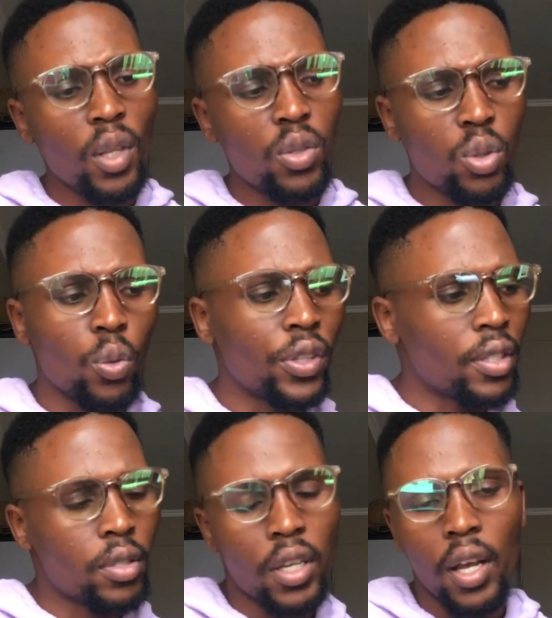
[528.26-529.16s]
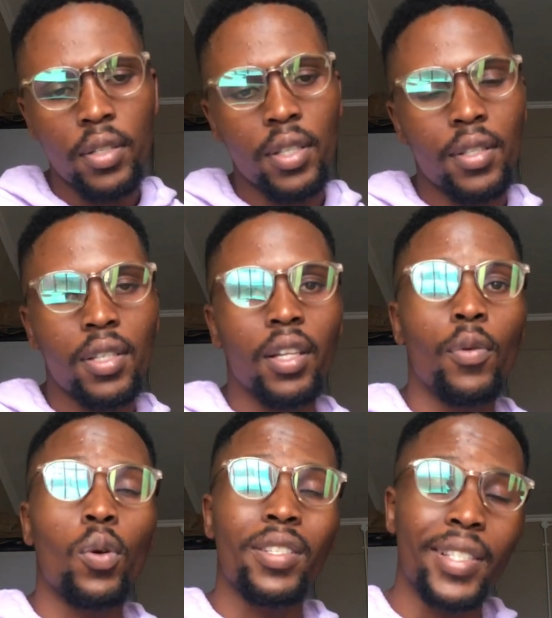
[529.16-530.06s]
so we discussed until it
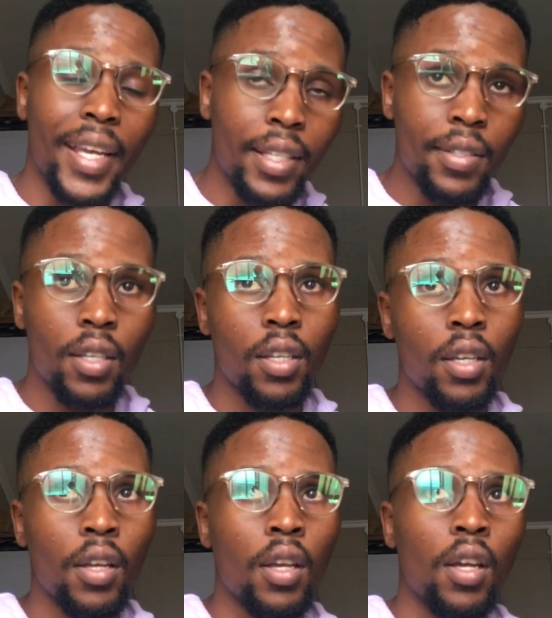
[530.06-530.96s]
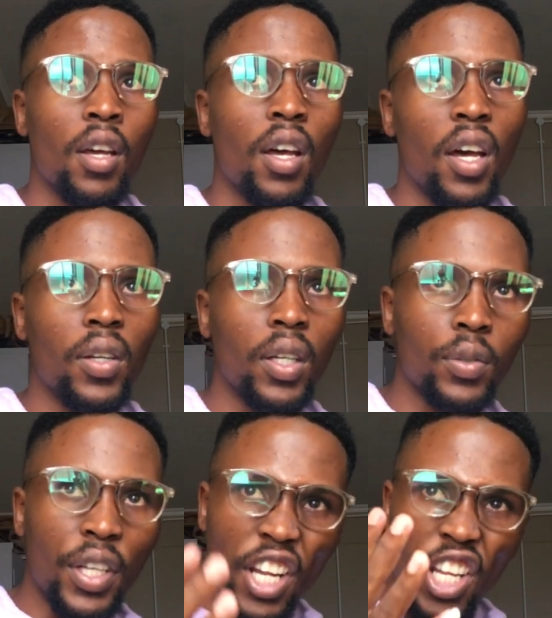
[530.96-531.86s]
was late.
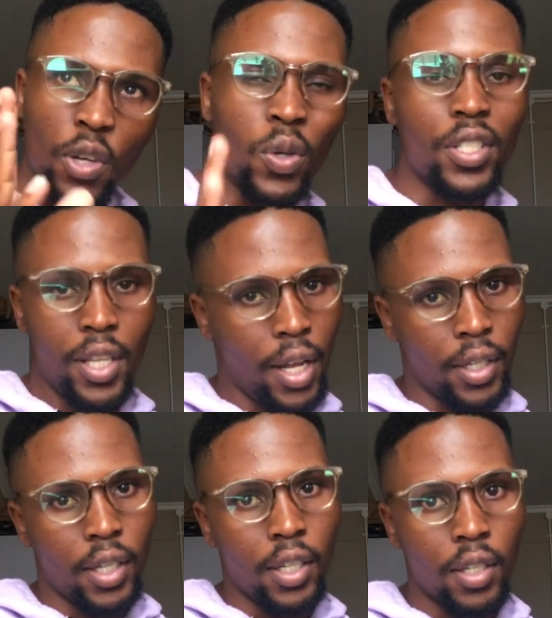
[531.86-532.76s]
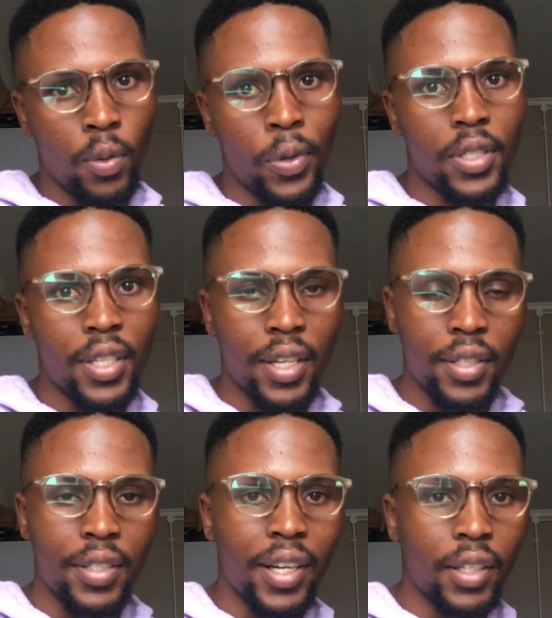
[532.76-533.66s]
It was dark. It was getting
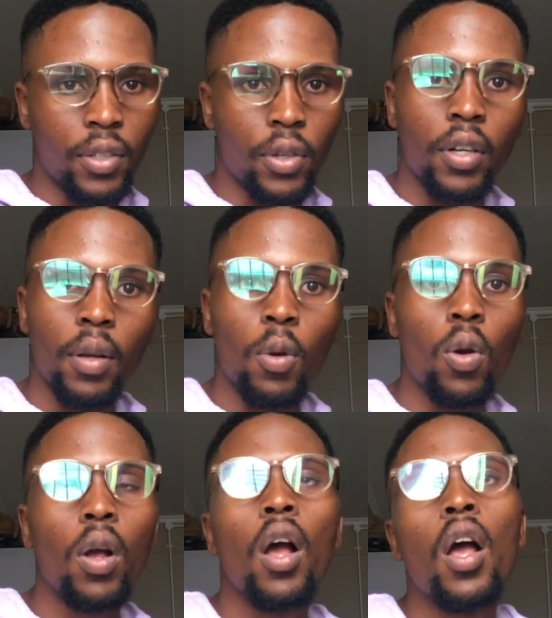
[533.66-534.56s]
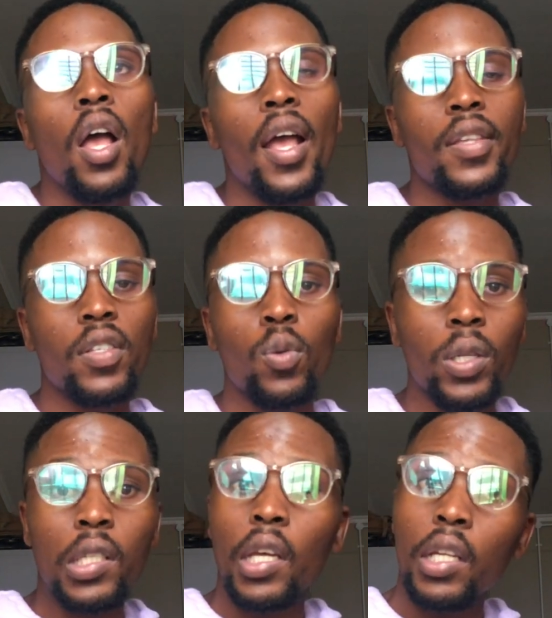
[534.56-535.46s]
dark. As it
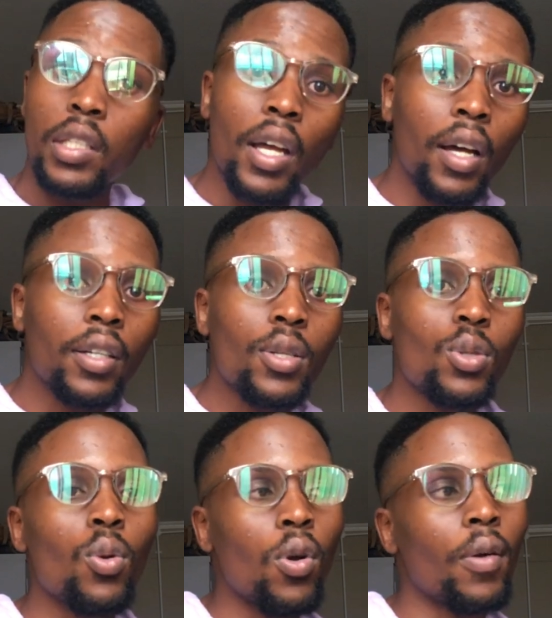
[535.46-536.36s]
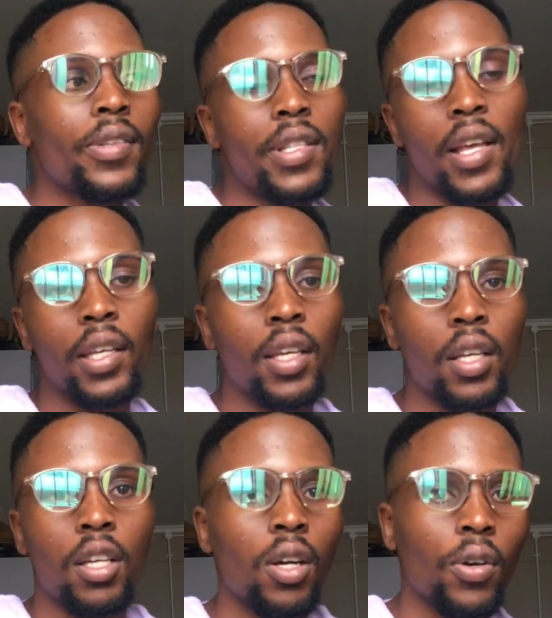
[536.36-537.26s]
was getting dark, so I was like,
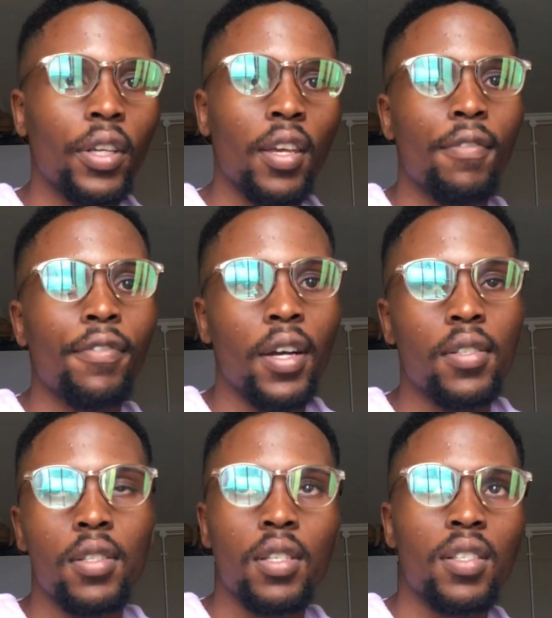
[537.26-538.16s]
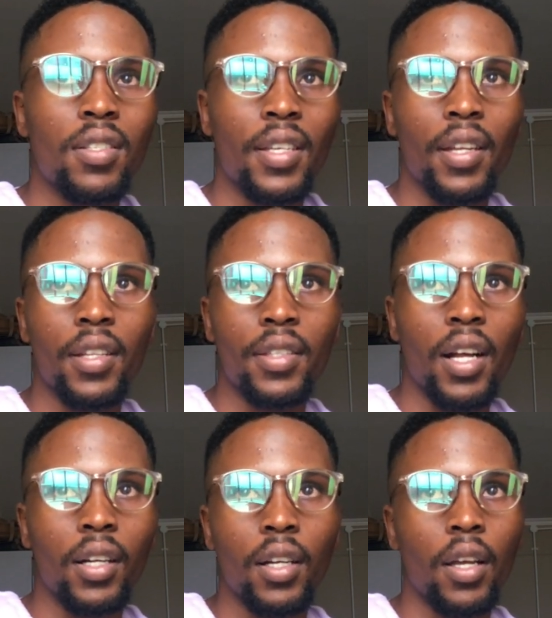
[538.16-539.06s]
okay, fine, since it's getting
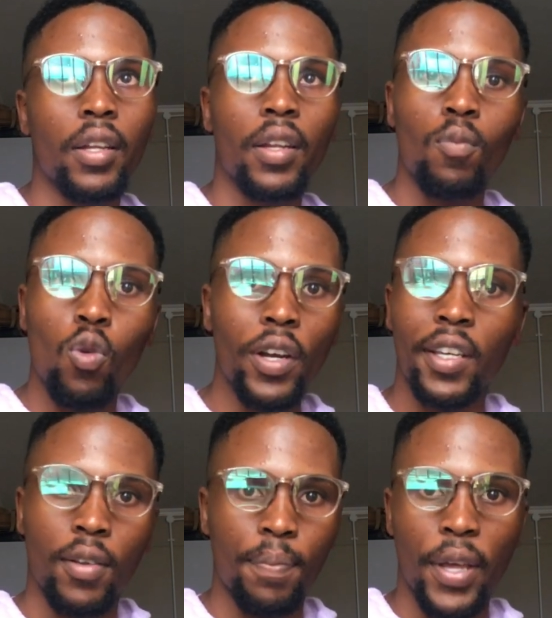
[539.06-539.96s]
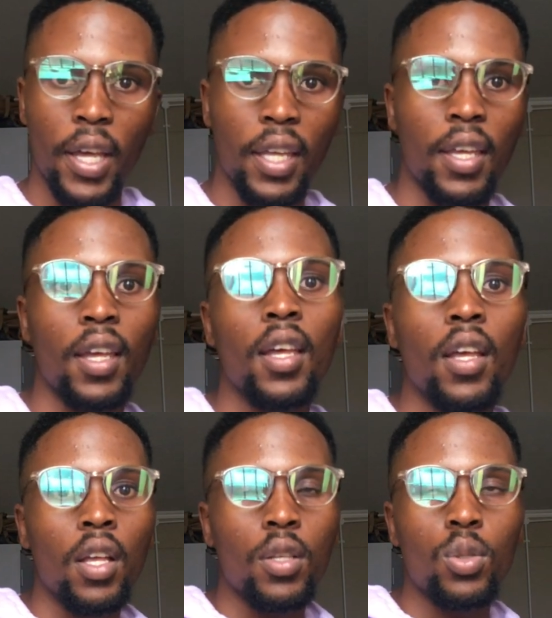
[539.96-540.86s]
dark and I'm walking back,
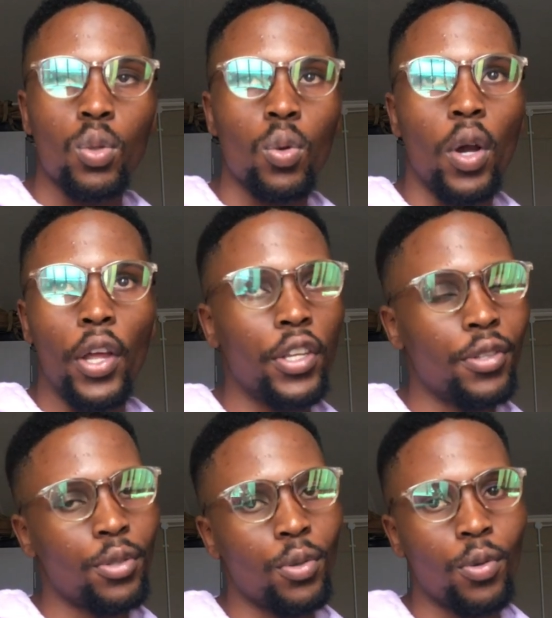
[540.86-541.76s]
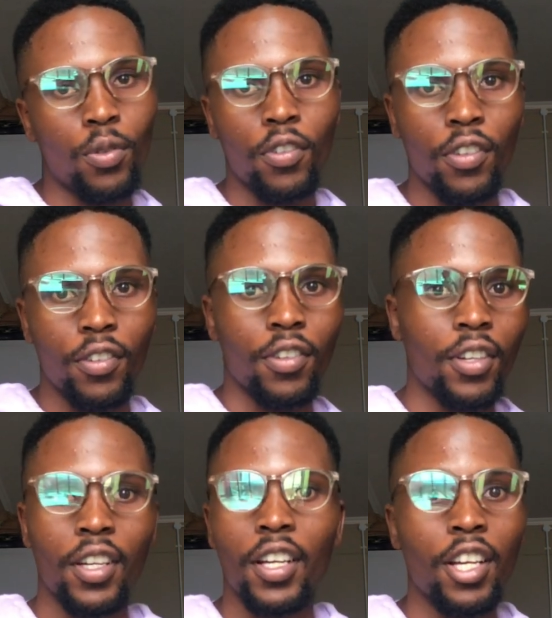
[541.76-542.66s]
so I need to
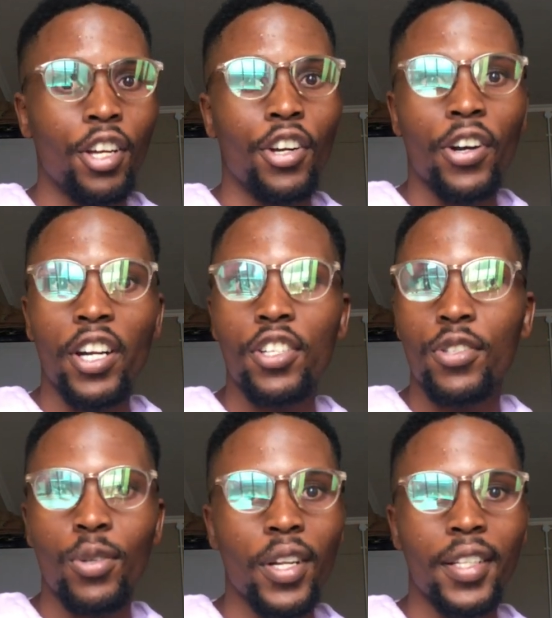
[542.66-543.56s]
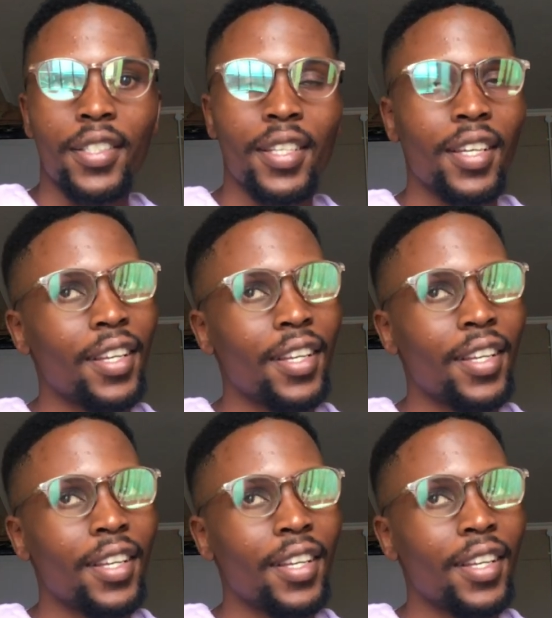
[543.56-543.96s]
rush so that